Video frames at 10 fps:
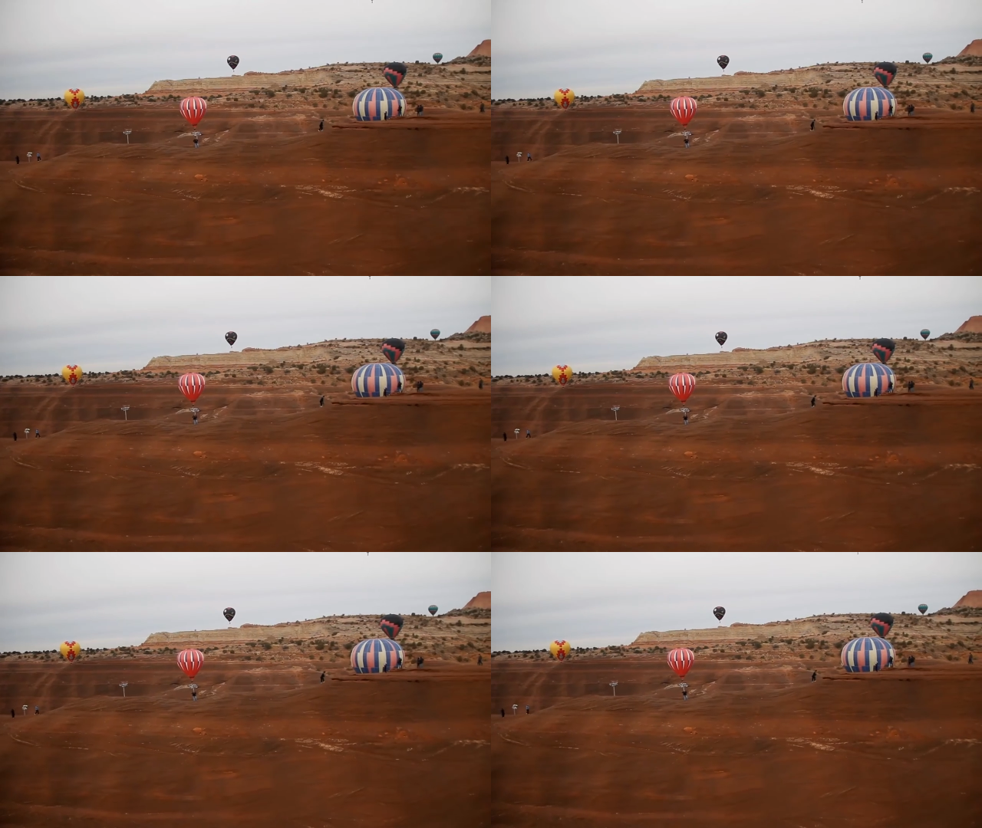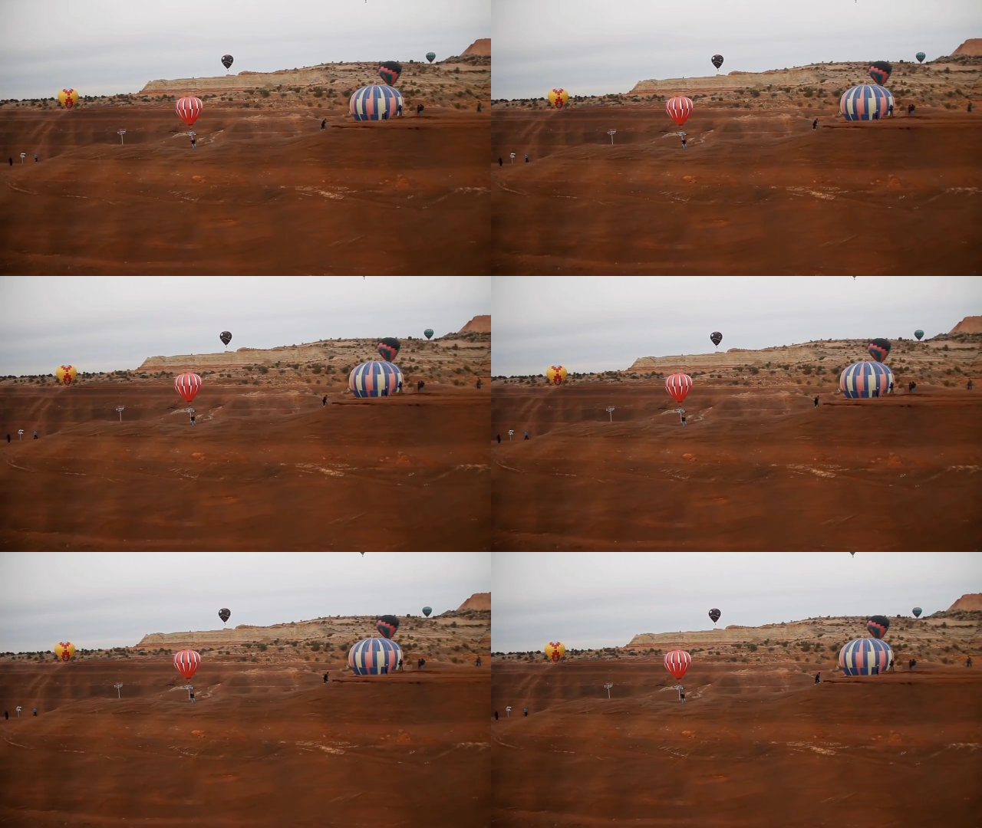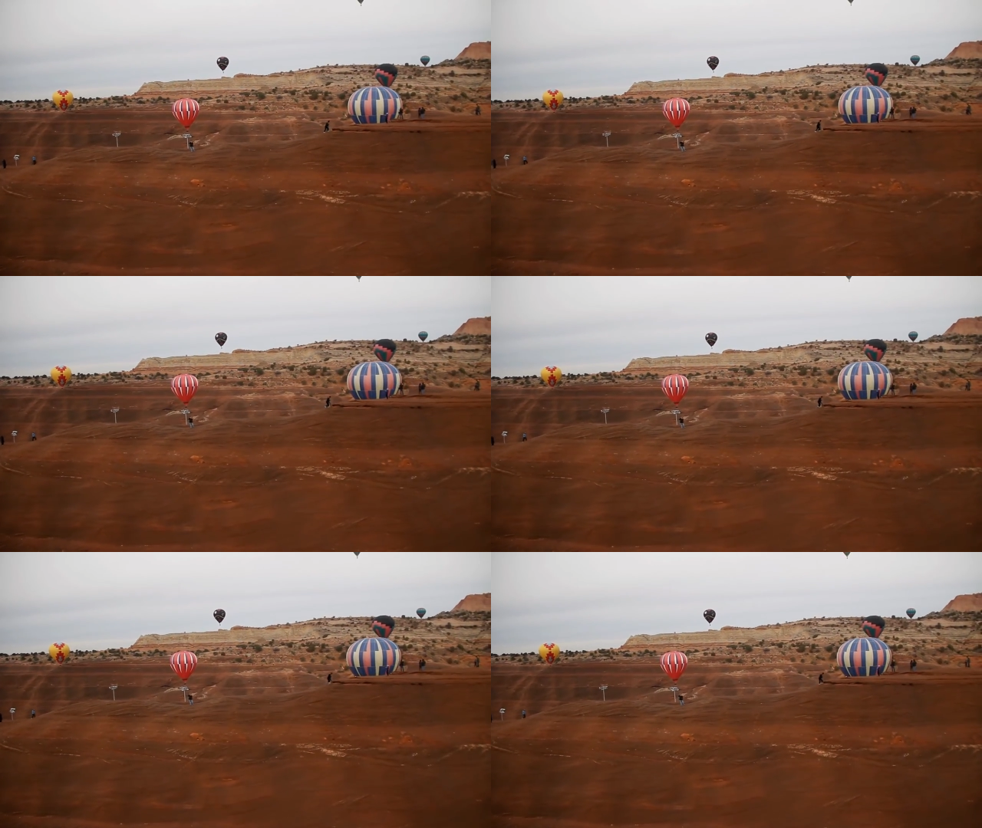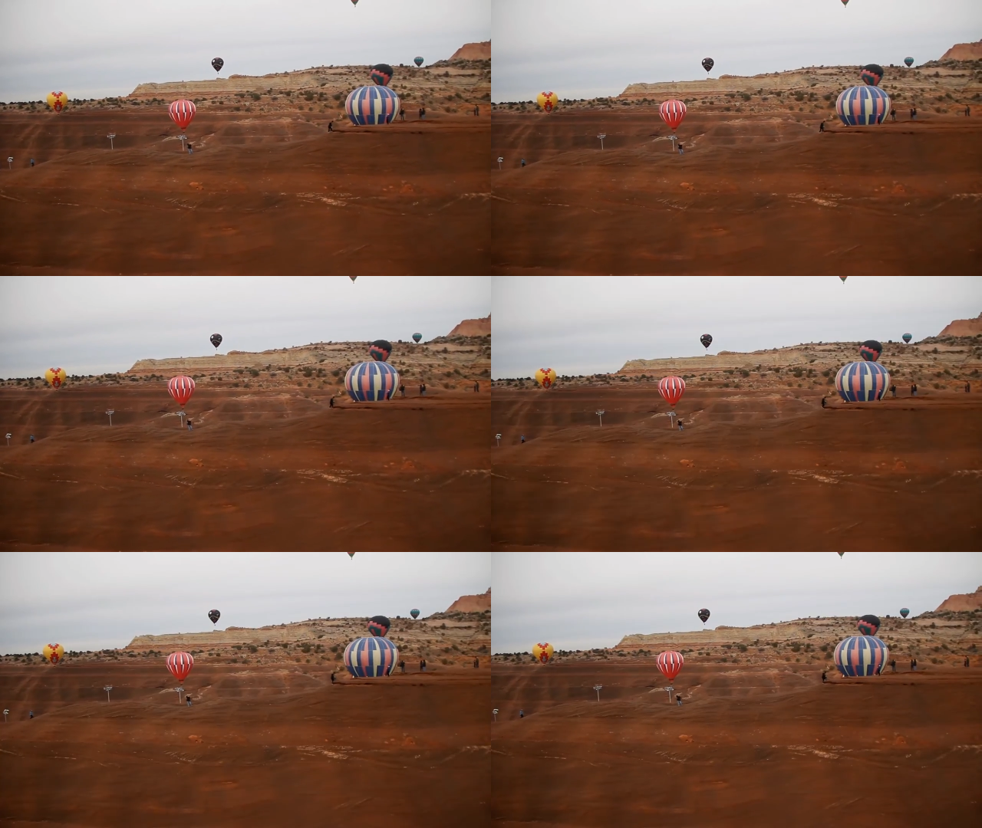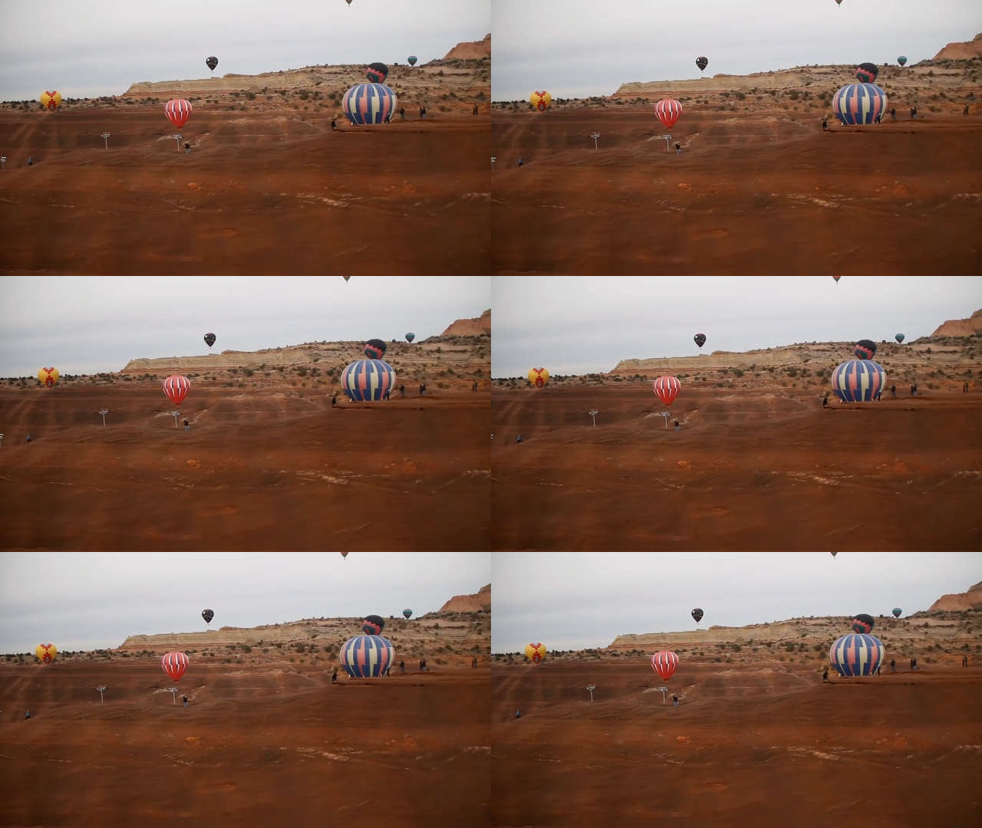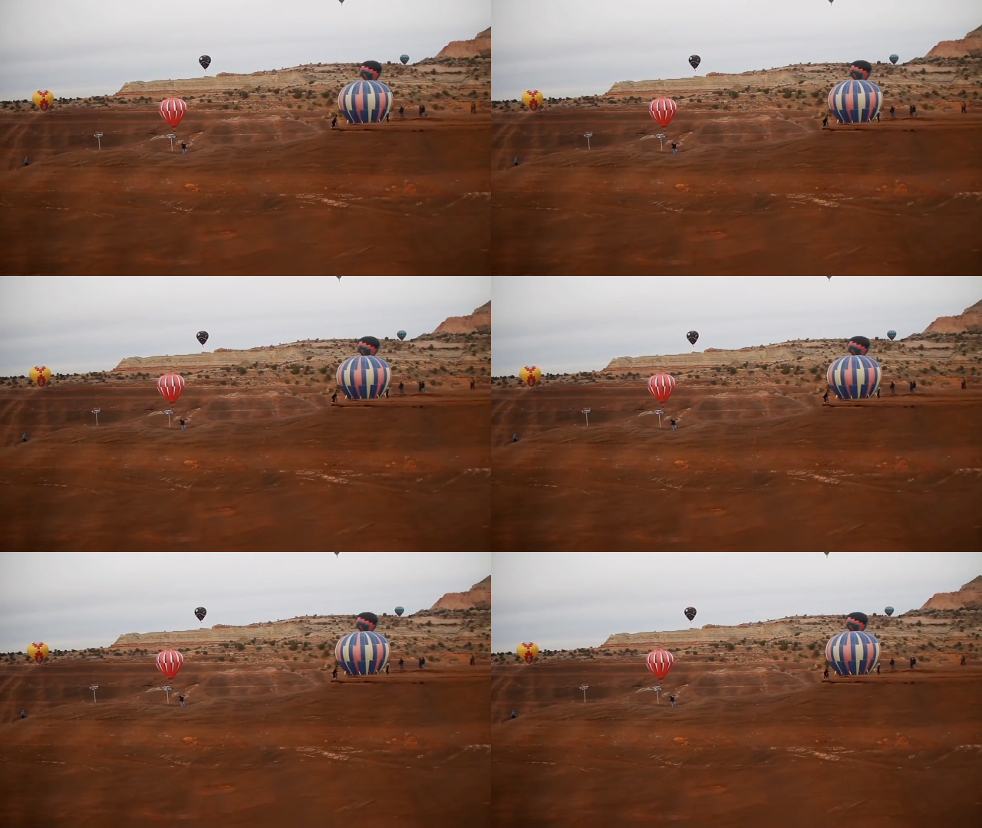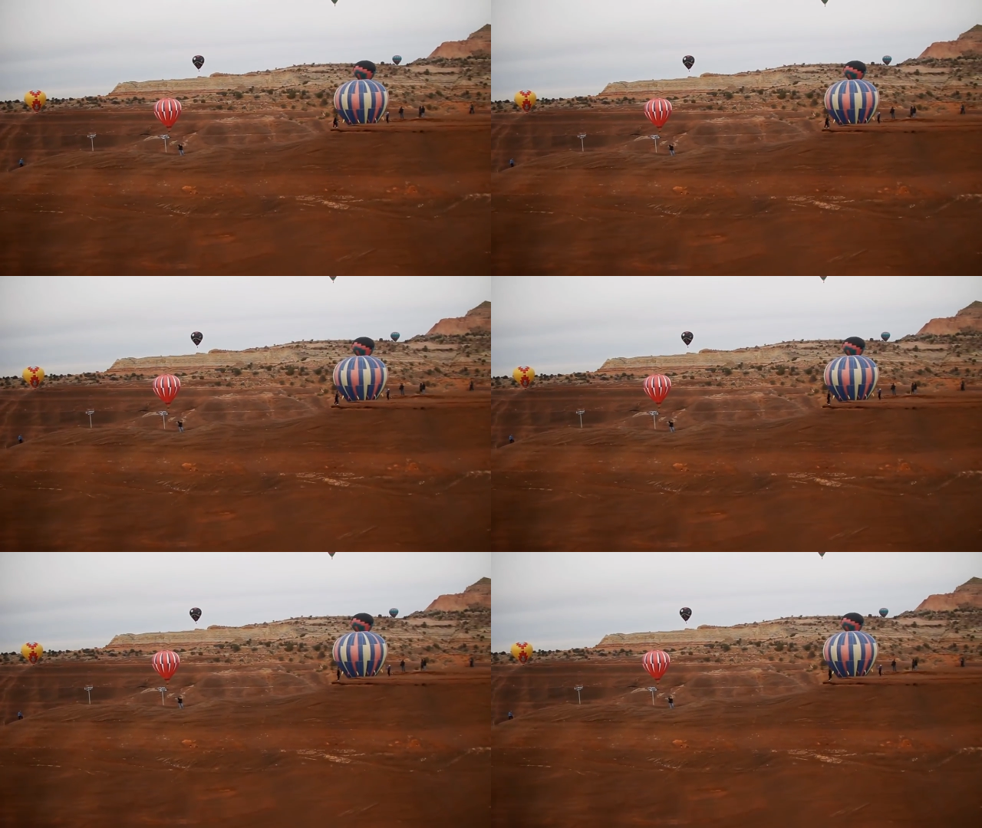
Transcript: Nobody's mouth can be seen.